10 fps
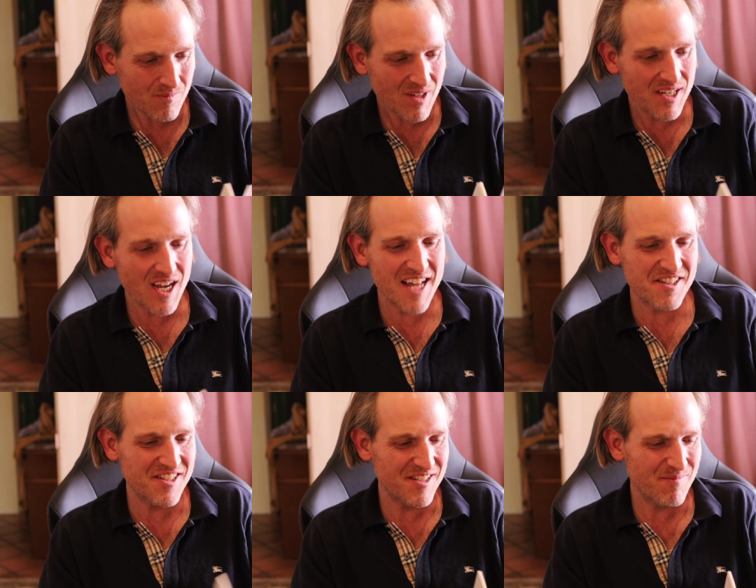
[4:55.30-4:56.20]

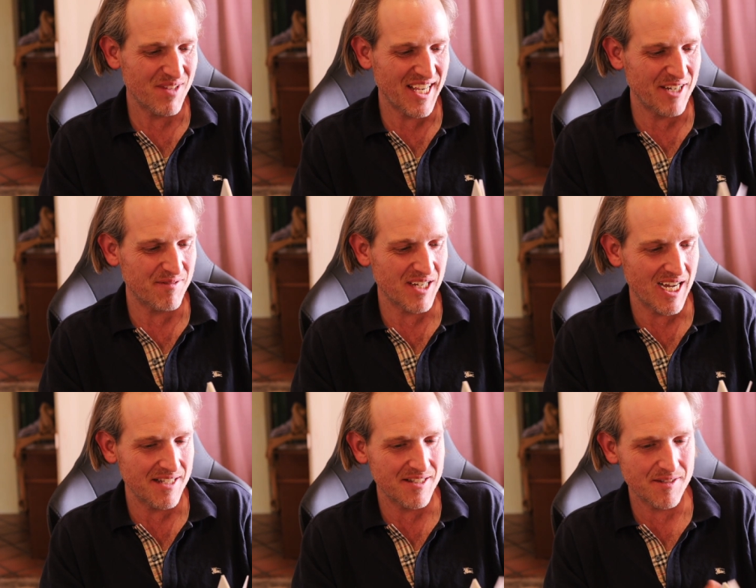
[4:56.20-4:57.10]
Guts, the gate of
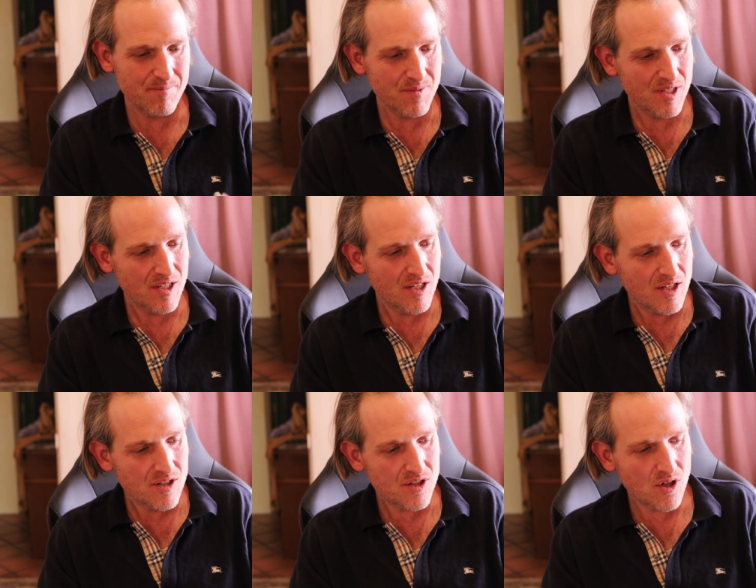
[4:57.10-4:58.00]
guts.
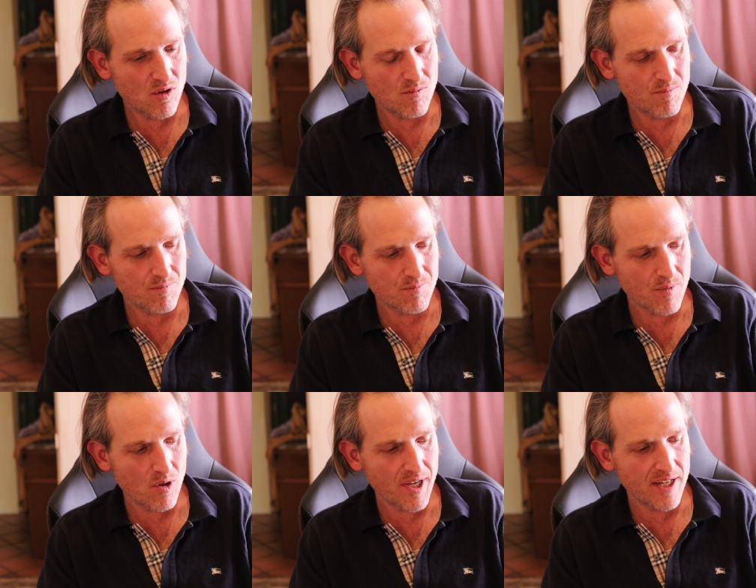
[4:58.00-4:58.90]
So,
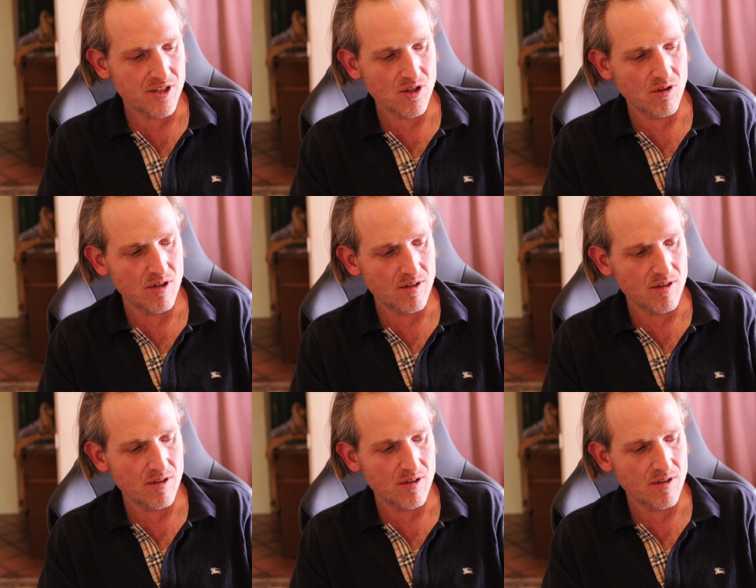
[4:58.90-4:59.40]
okay, so